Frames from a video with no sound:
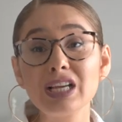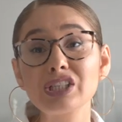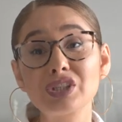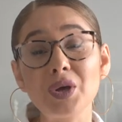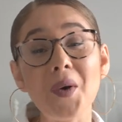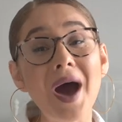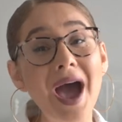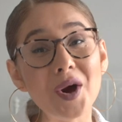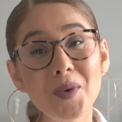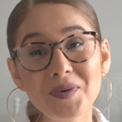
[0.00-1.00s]
So
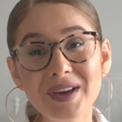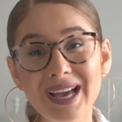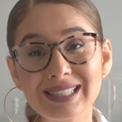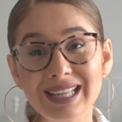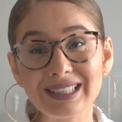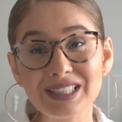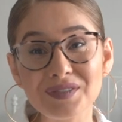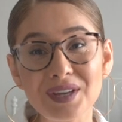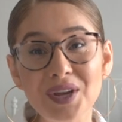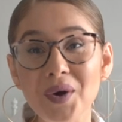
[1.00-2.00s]
I hope you guys liked
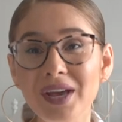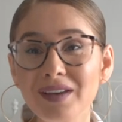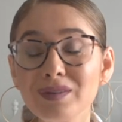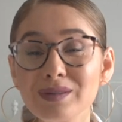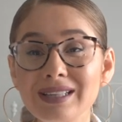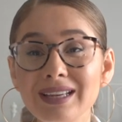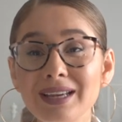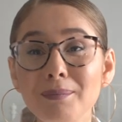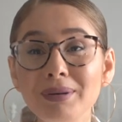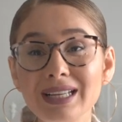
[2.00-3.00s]
this video. If you
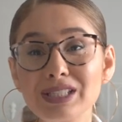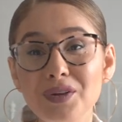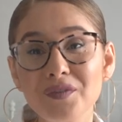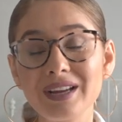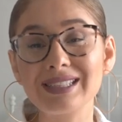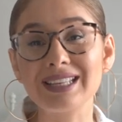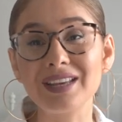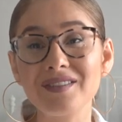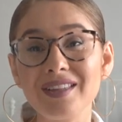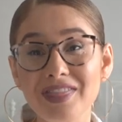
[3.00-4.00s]
did, please don't forget to
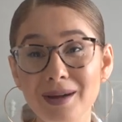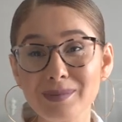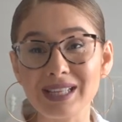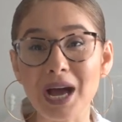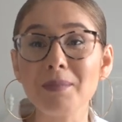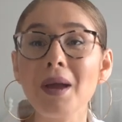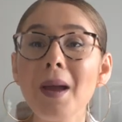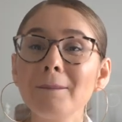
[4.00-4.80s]
give it a thumbs up.